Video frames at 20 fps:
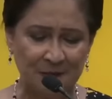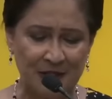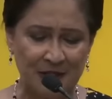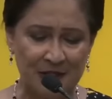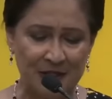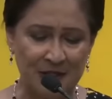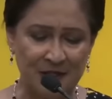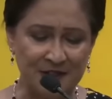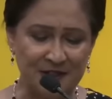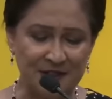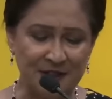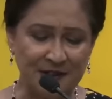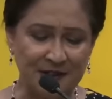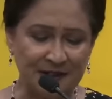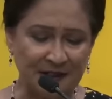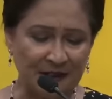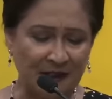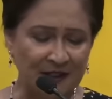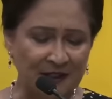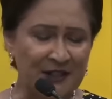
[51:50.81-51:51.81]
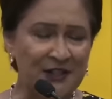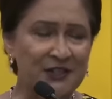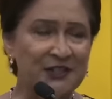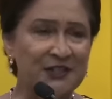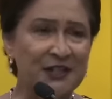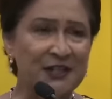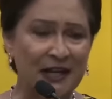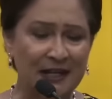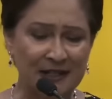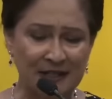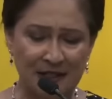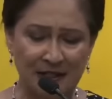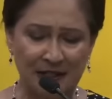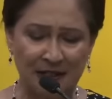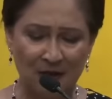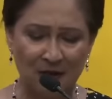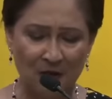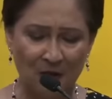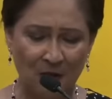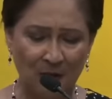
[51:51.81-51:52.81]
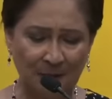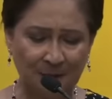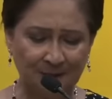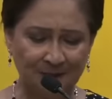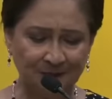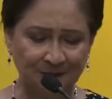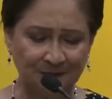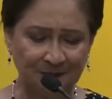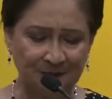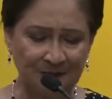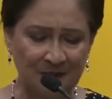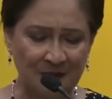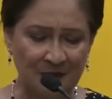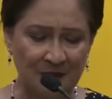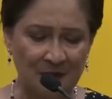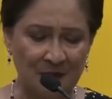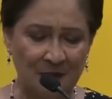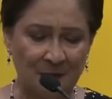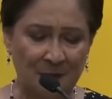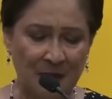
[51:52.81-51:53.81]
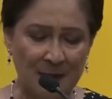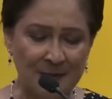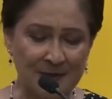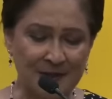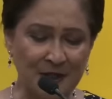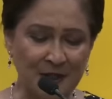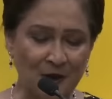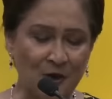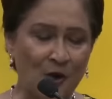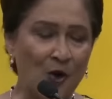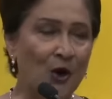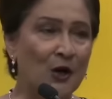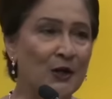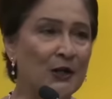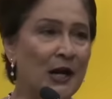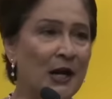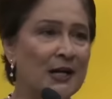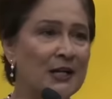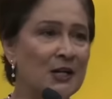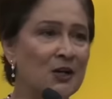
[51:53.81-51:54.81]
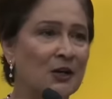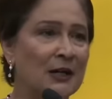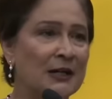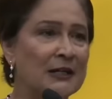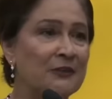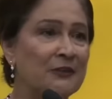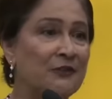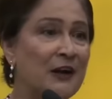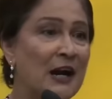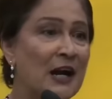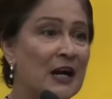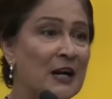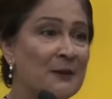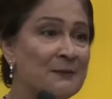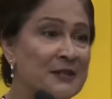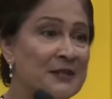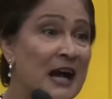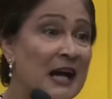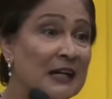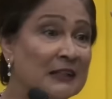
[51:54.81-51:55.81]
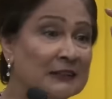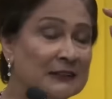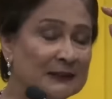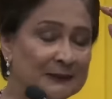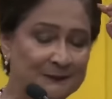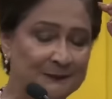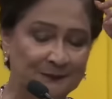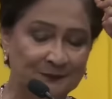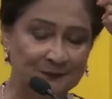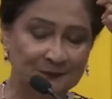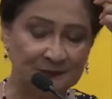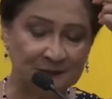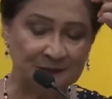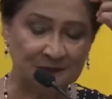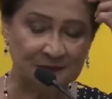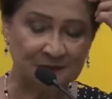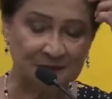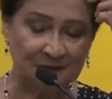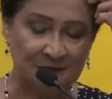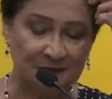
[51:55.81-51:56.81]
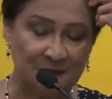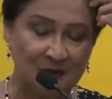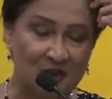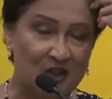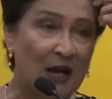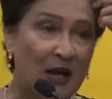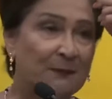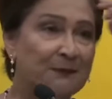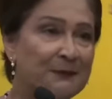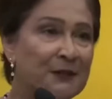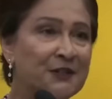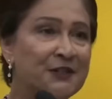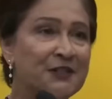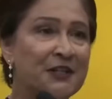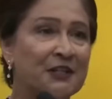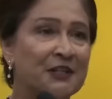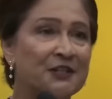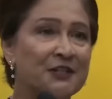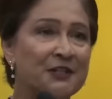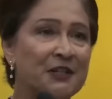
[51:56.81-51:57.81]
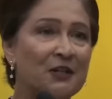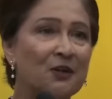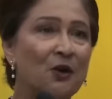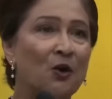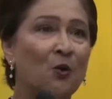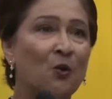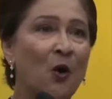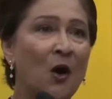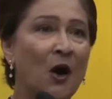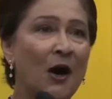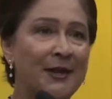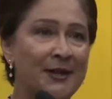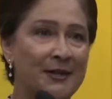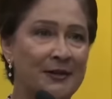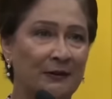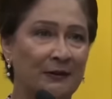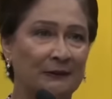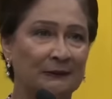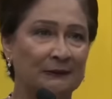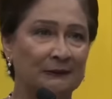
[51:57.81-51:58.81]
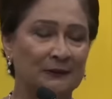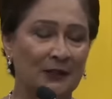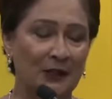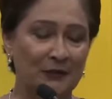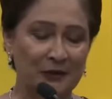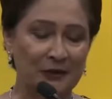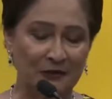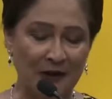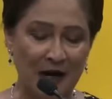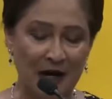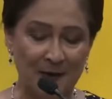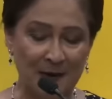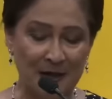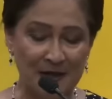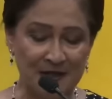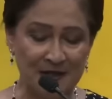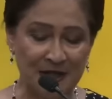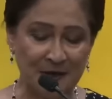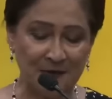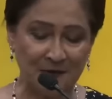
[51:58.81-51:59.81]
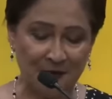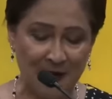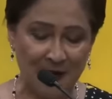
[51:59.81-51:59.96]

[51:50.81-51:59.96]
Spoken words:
He does not understand the law. Prime Minister, go and look at the Firearms Act. Chapter 1601 of the Firearms